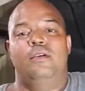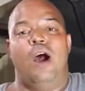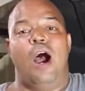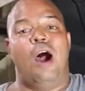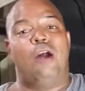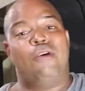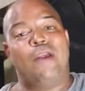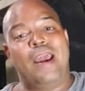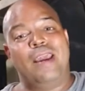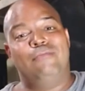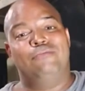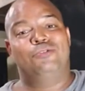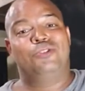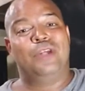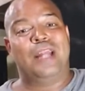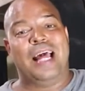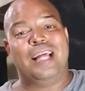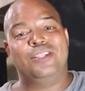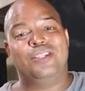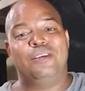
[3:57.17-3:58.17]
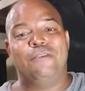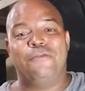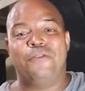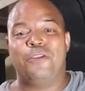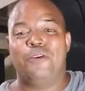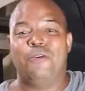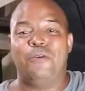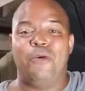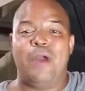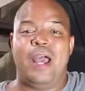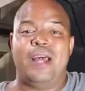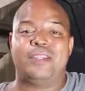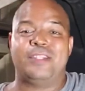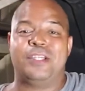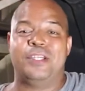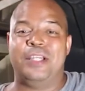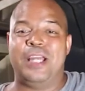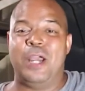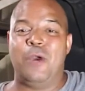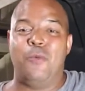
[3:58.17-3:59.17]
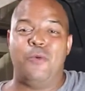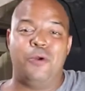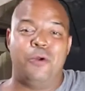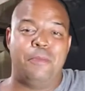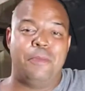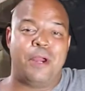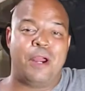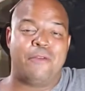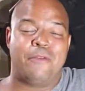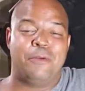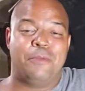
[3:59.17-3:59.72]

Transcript: All right, so that's it for the Escalade wheel bearing